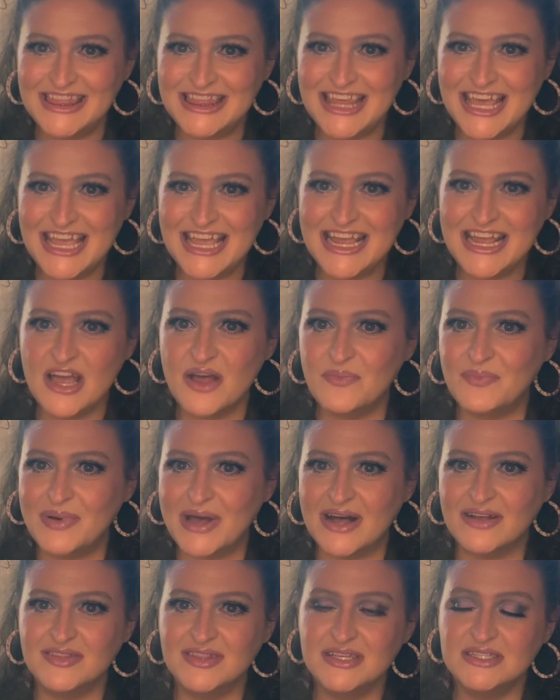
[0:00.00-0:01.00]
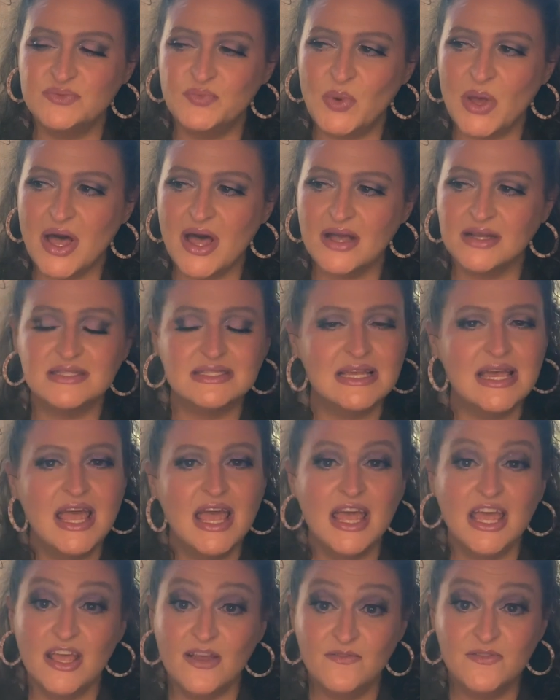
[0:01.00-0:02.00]
thing about this box,
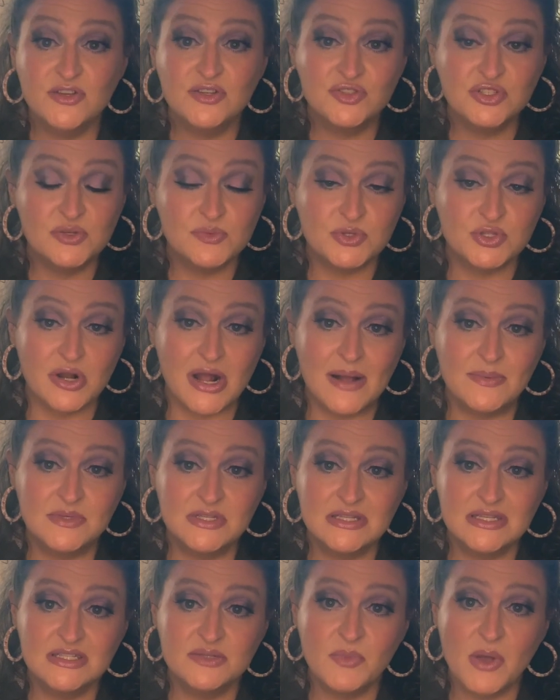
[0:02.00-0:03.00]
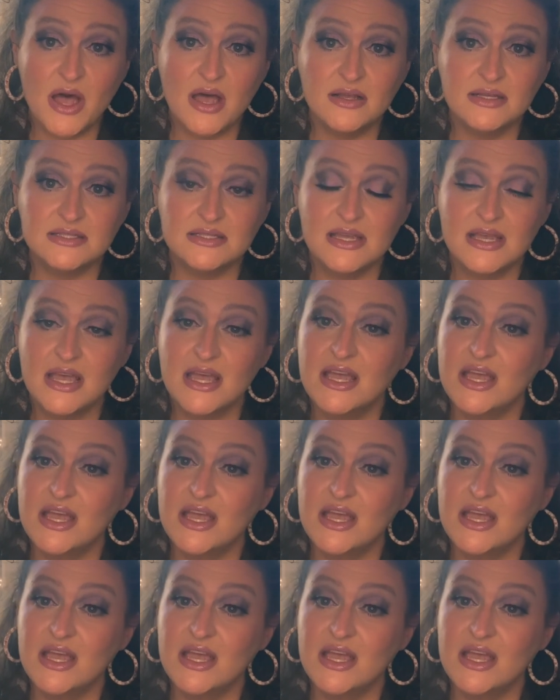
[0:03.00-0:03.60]
if you subscribe to this box,